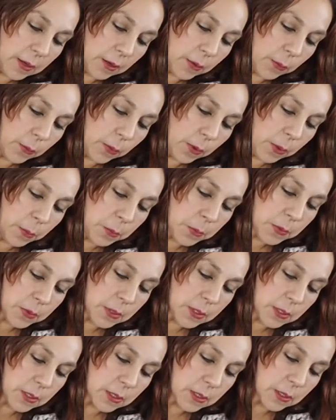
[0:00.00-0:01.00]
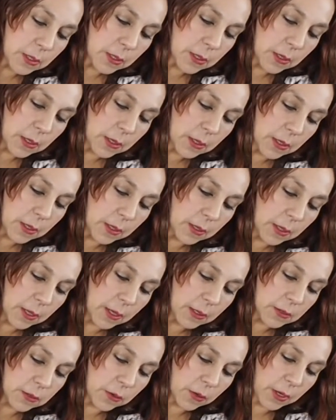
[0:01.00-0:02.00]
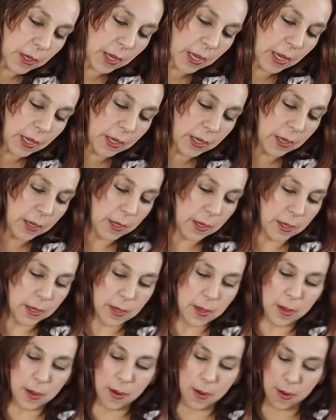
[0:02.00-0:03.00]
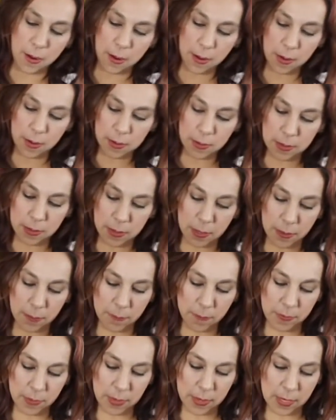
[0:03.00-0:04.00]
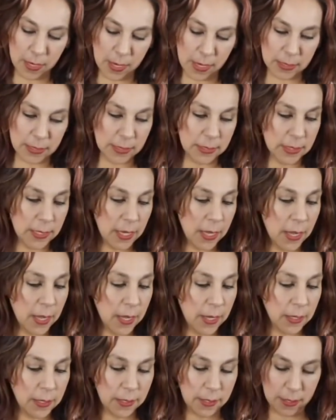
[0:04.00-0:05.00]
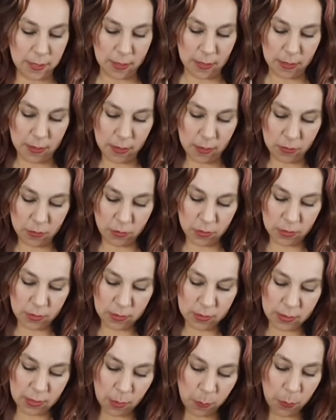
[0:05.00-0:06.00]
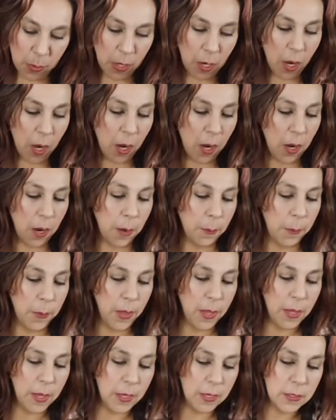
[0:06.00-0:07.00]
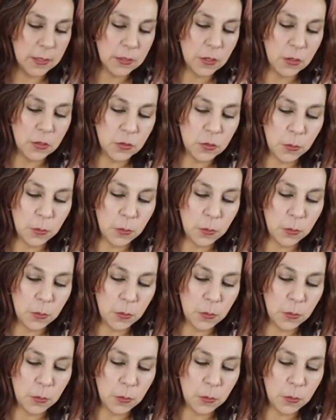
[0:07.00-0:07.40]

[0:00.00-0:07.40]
whoops, that's okay. And that's it. Just sip it up. It's going to